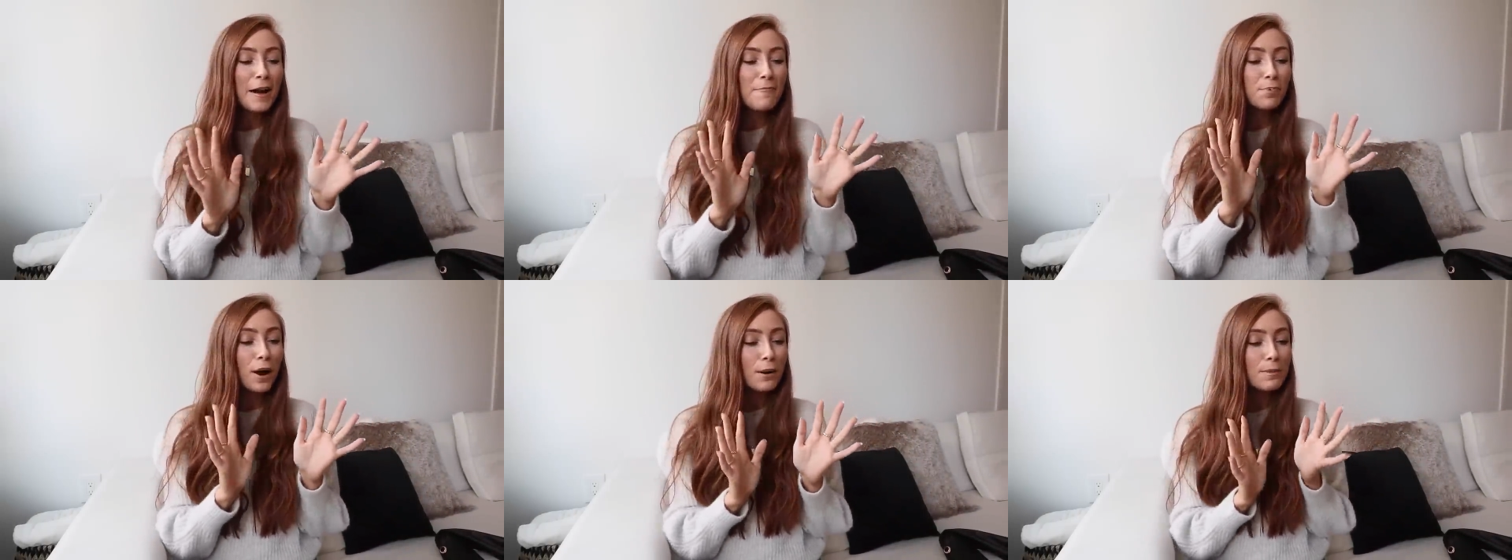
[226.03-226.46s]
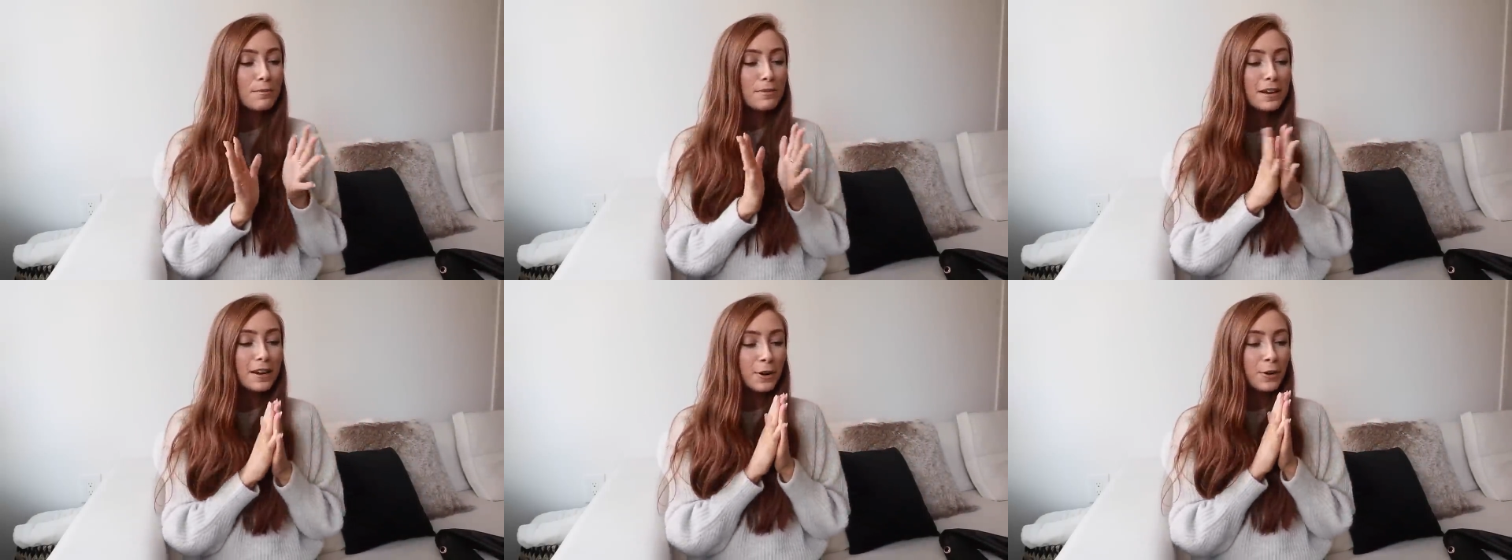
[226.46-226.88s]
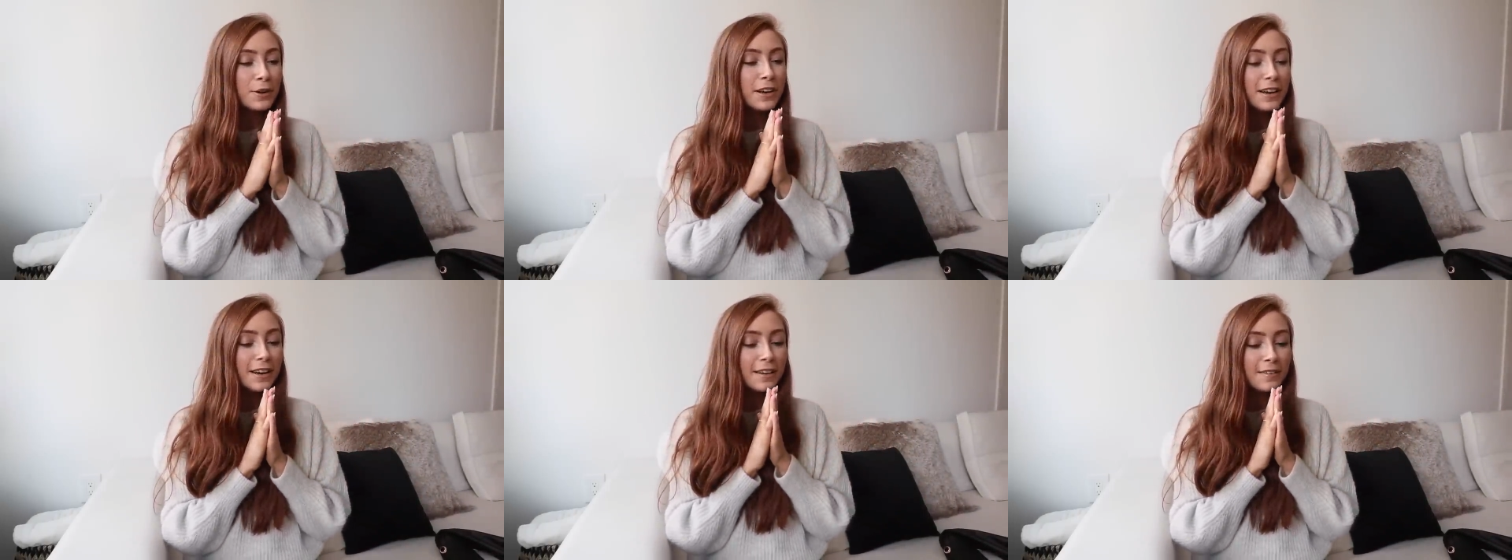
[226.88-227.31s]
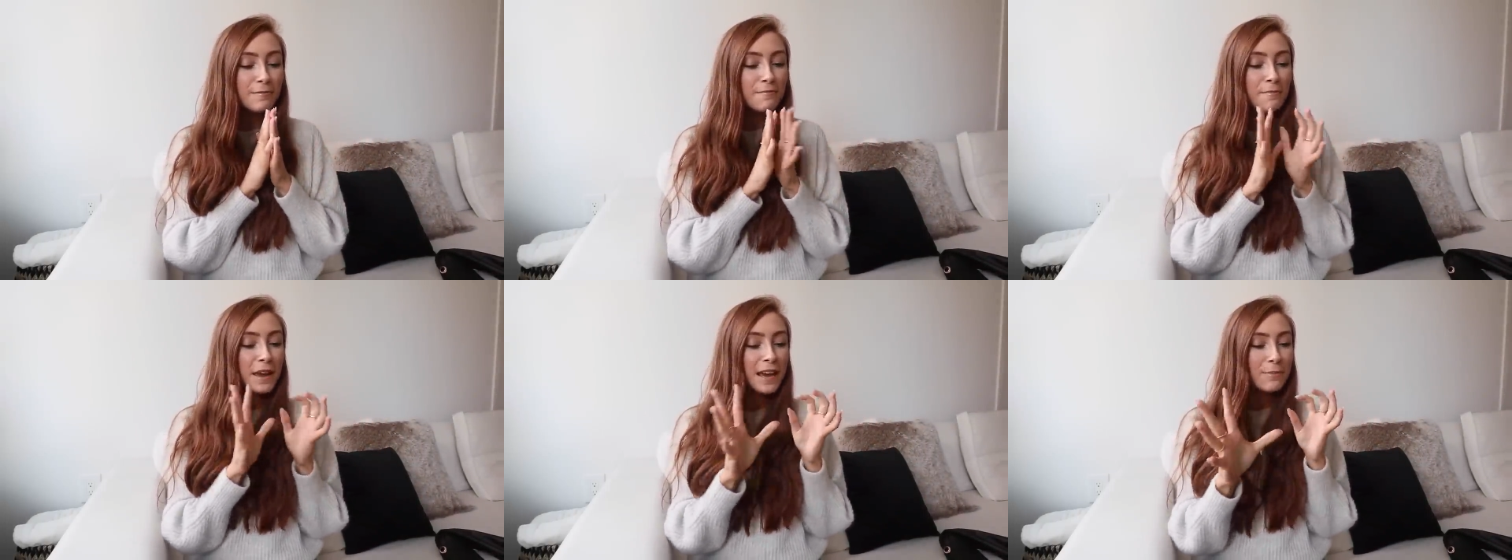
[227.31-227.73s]
probably are gonna
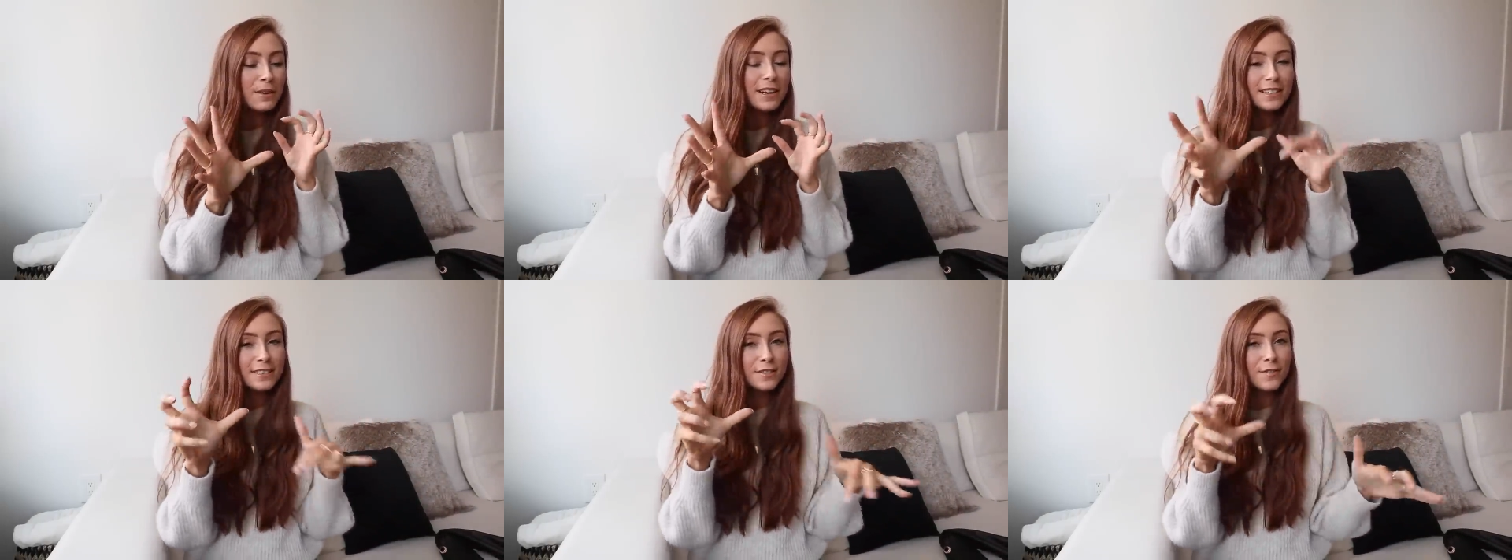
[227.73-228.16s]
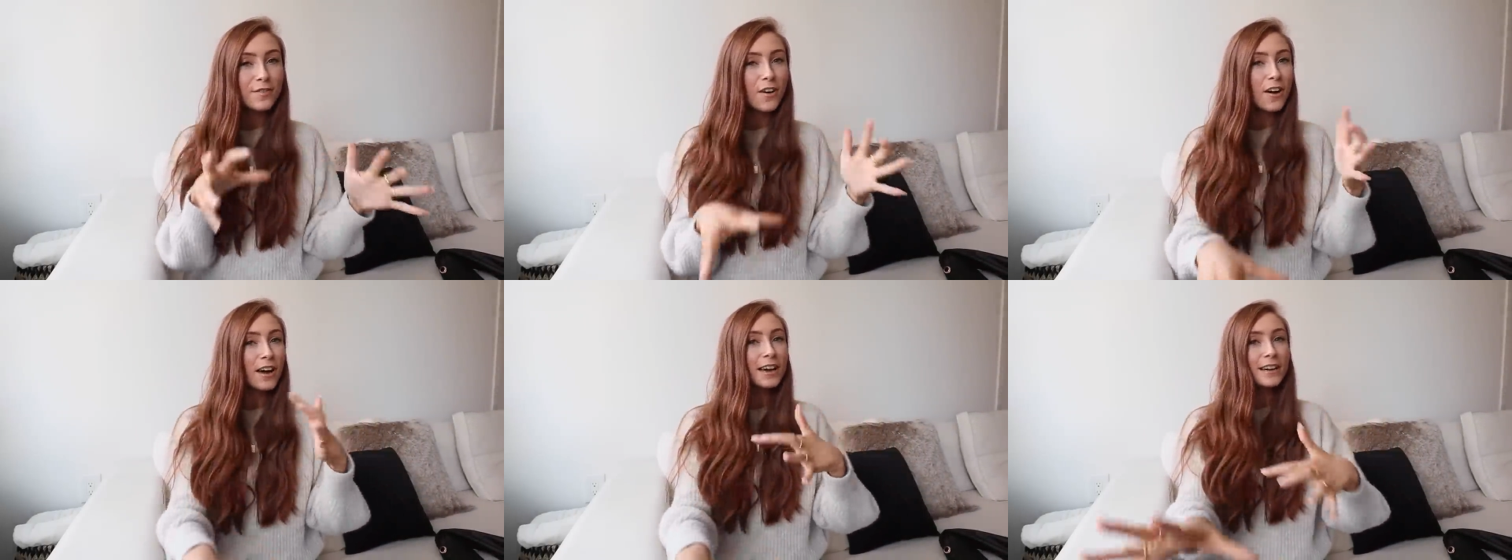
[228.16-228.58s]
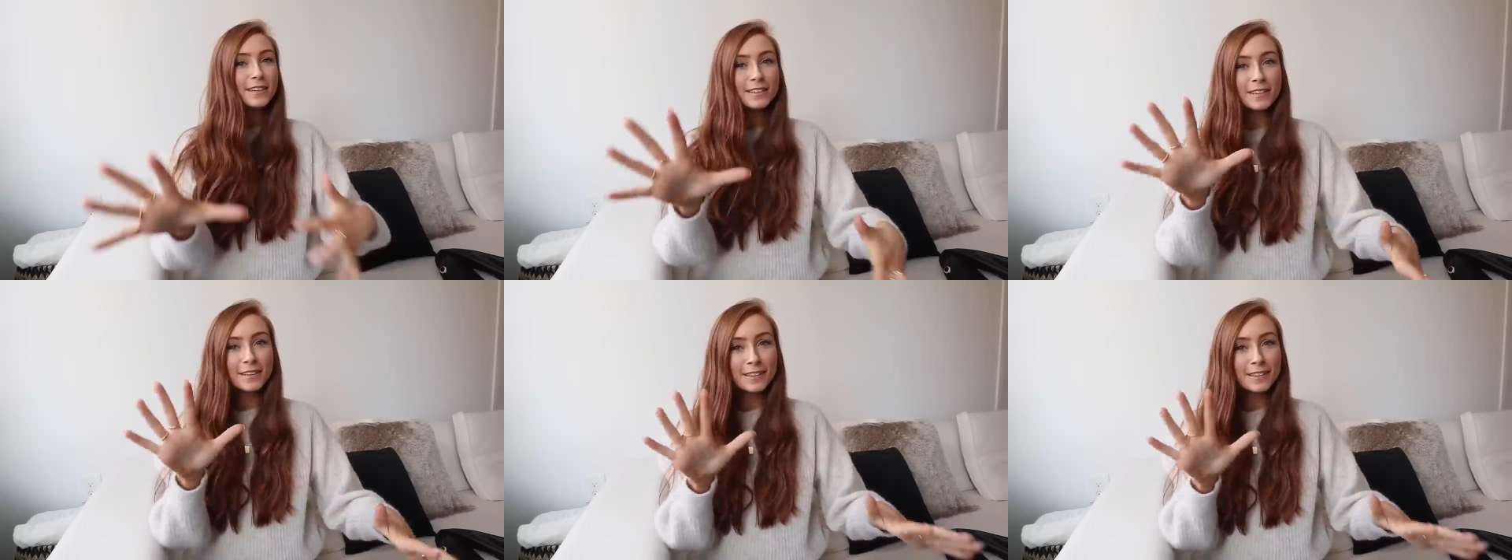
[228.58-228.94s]
maybe divide